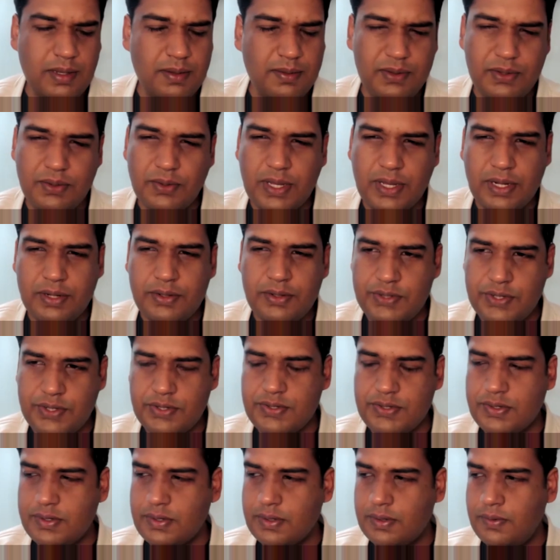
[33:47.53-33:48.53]
You can
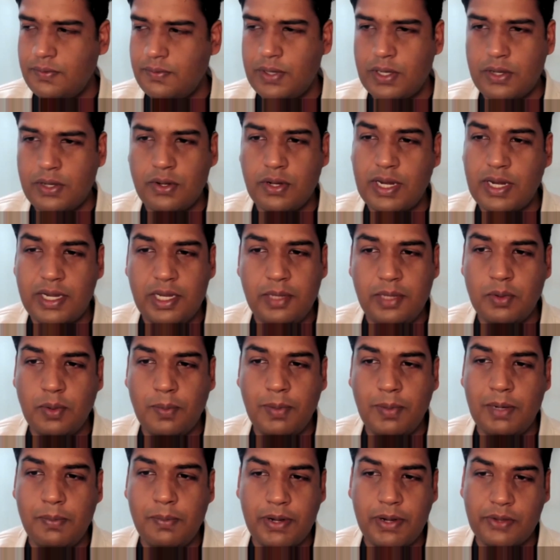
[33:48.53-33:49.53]
just work on any
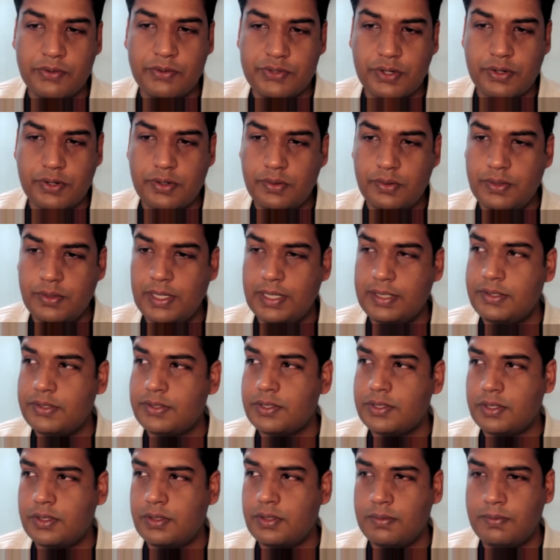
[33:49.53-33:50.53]
mobile browser, right?
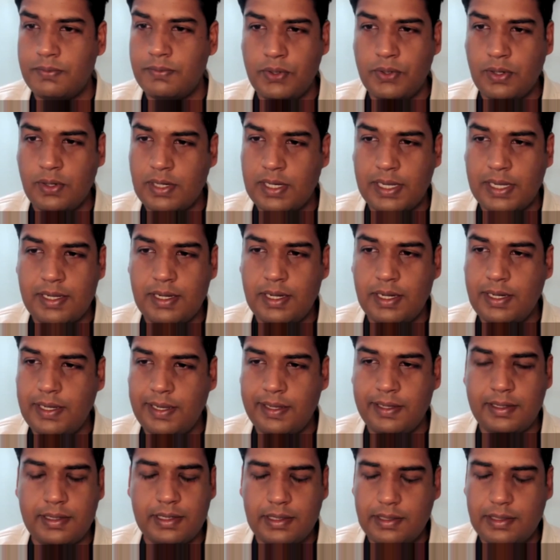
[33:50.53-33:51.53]
So you'll click a
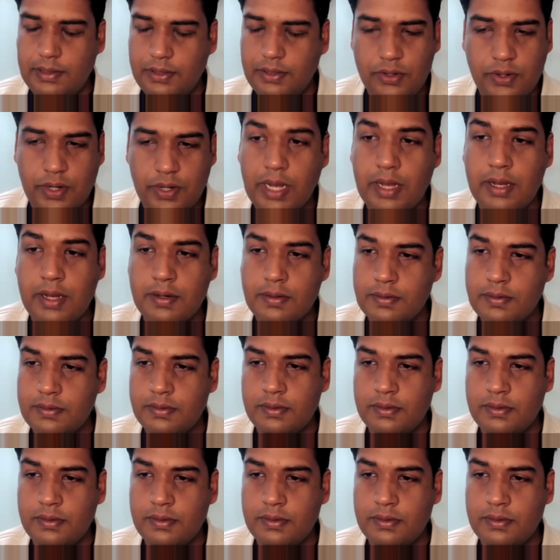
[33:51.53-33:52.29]
link, you're in.